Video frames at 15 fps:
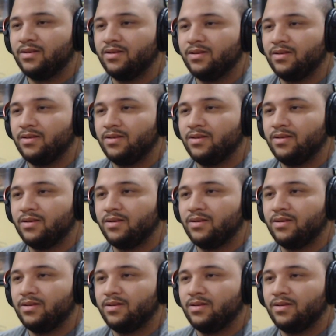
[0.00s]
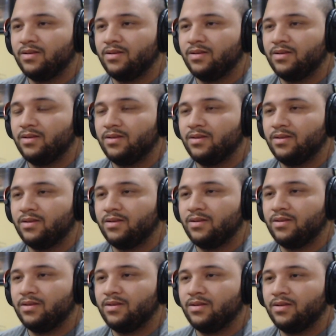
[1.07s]

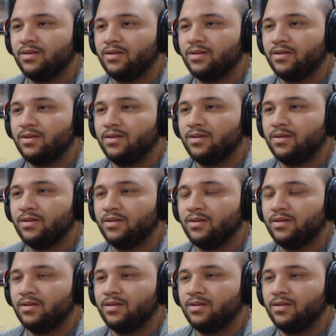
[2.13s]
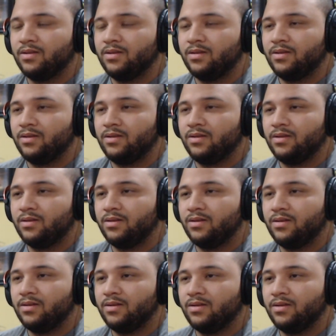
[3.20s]
No words are spoken by the person on screen.